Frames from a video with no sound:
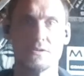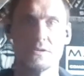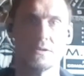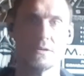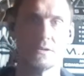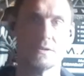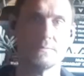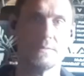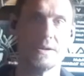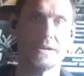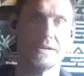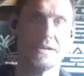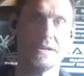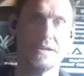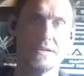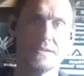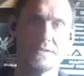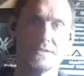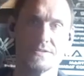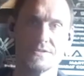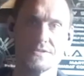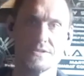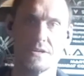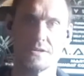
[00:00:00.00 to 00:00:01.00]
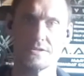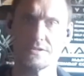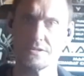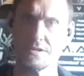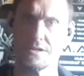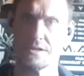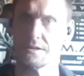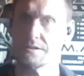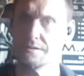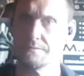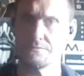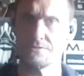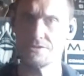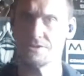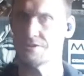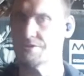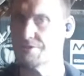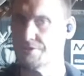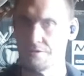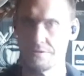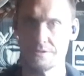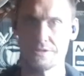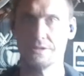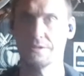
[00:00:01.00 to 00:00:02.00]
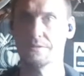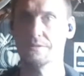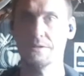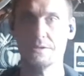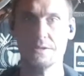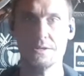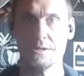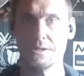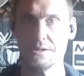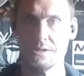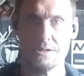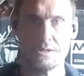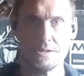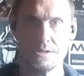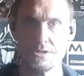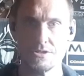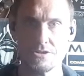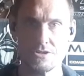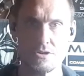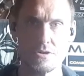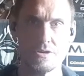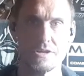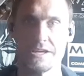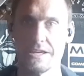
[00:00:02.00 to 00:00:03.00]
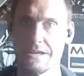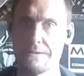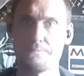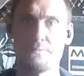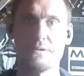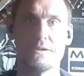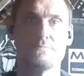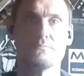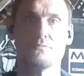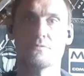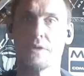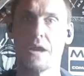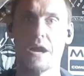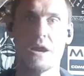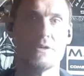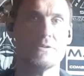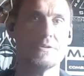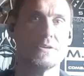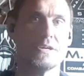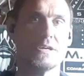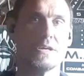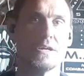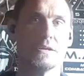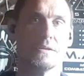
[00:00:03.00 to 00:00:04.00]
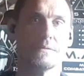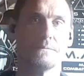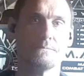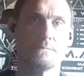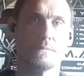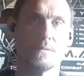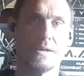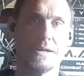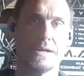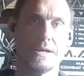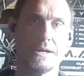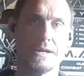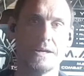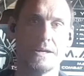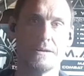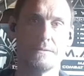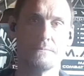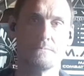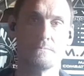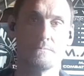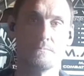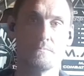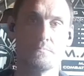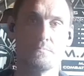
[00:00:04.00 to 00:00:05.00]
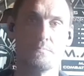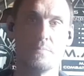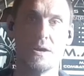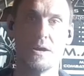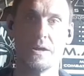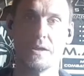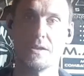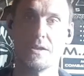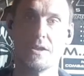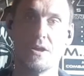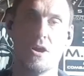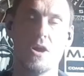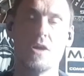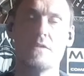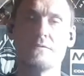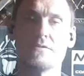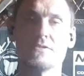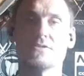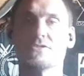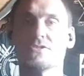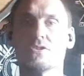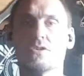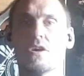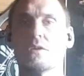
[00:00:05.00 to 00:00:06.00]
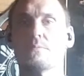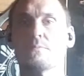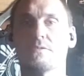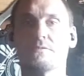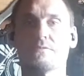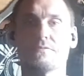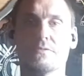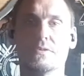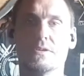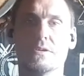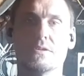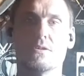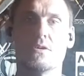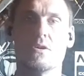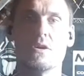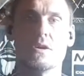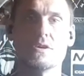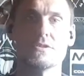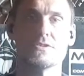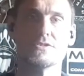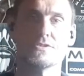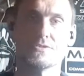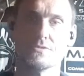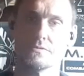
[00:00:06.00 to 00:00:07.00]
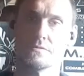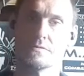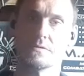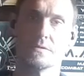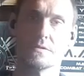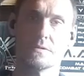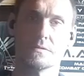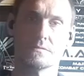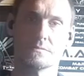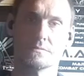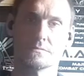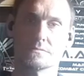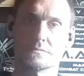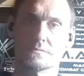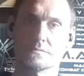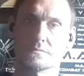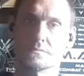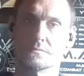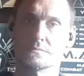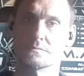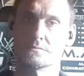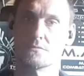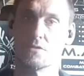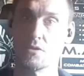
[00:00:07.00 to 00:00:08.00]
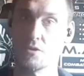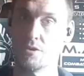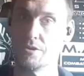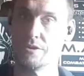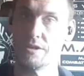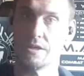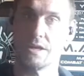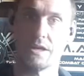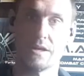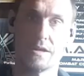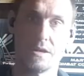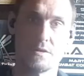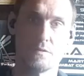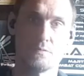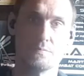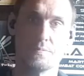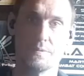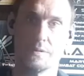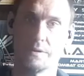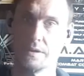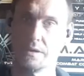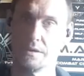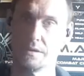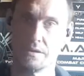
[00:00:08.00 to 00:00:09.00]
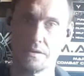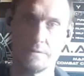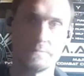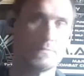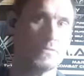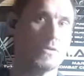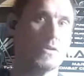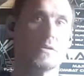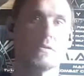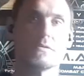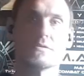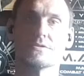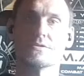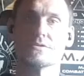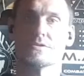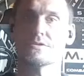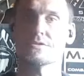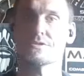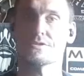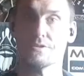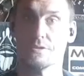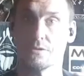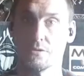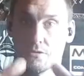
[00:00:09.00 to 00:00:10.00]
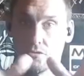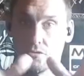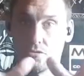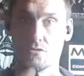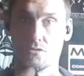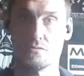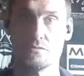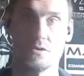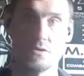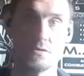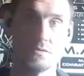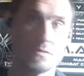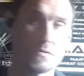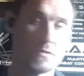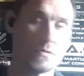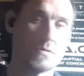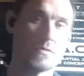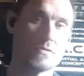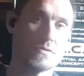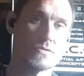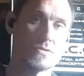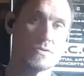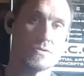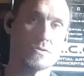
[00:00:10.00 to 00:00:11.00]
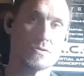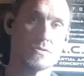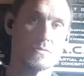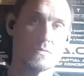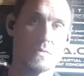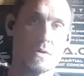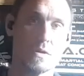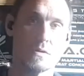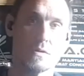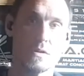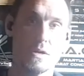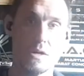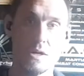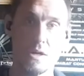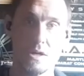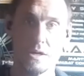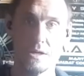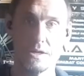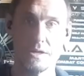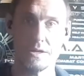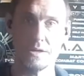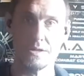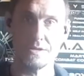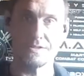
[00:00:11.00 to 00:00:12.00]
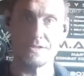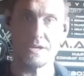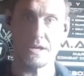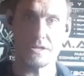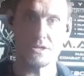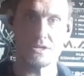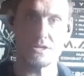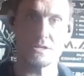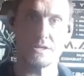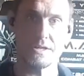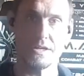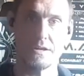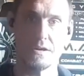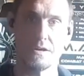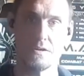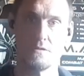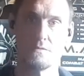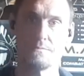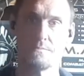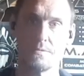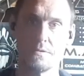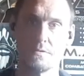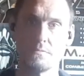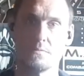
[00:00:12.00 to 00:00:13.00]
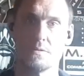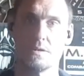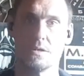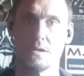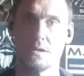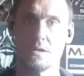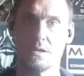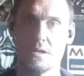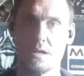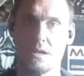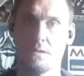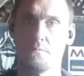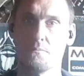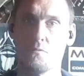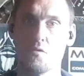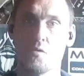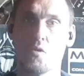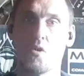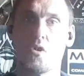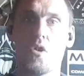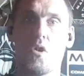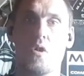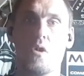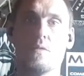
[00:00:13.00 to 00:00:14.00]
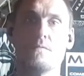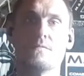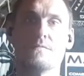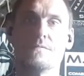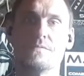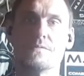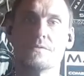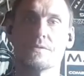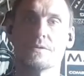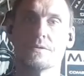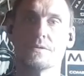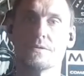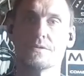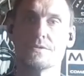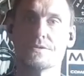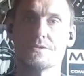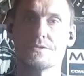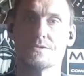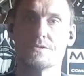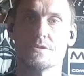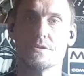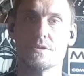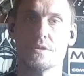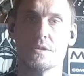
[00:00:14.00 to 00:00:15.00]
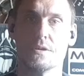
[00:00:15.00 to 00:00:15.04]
lot of money either. So it's like I'm just trying to get people going again. But over the time I've realised learning NLP and hypnosis and doing your courses as well, it's actually helping me get more confidence